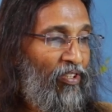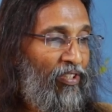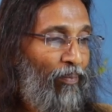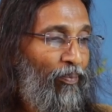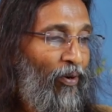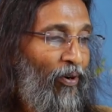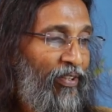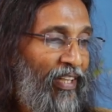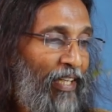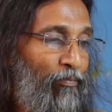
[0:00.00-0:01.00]
to
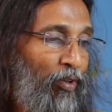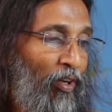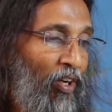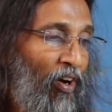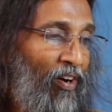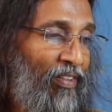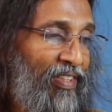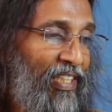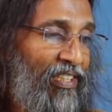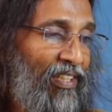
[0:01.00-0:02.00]
support and
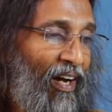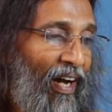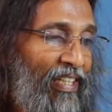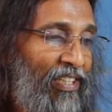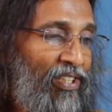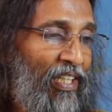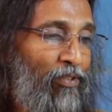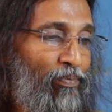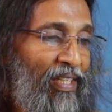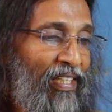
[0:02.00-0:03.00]
prolong these highest
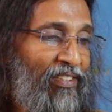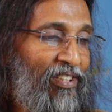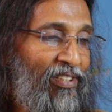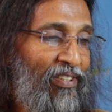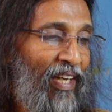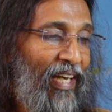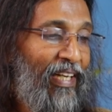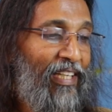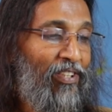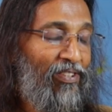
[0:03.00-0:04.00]
experiences
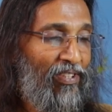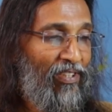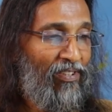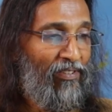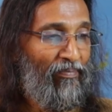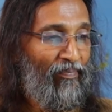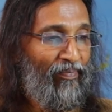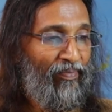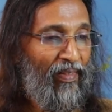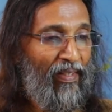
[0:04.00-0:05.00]
and agencies.
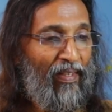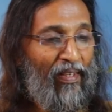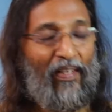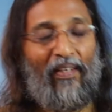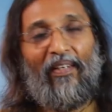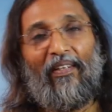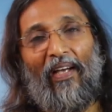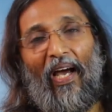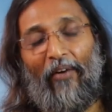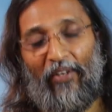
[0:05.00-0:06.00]

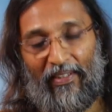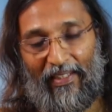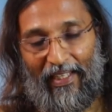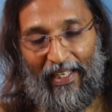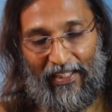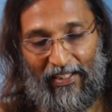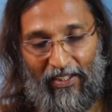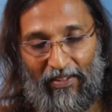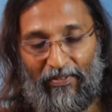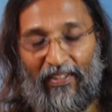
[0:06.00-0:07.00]
Our
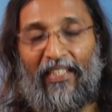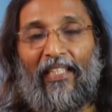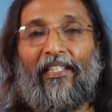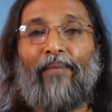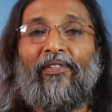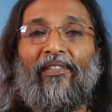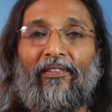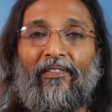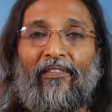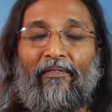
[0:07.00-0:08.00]
current physical
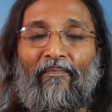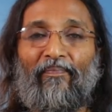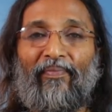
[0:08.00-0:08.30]
substance